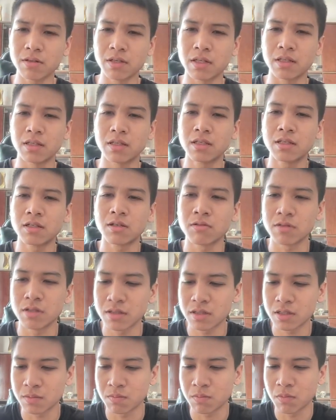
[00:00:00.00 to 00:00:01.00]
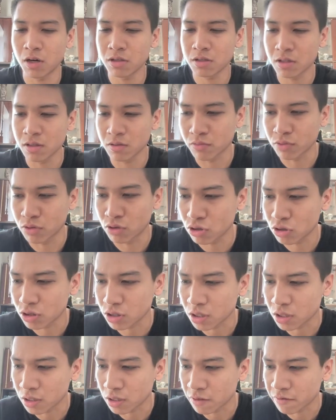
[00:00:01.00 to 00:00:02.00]
that. This is model which
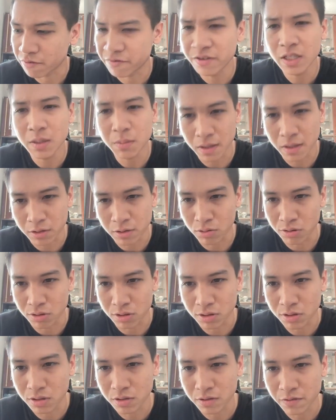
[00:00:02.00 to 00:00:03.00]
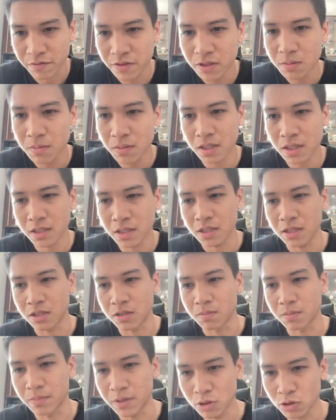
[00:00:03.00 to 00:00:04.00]
Figma uses. Figma
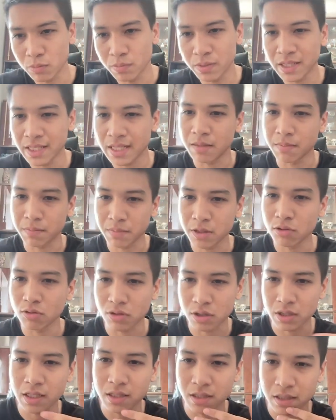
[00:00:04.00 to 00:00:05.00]
is B2B and B2C at the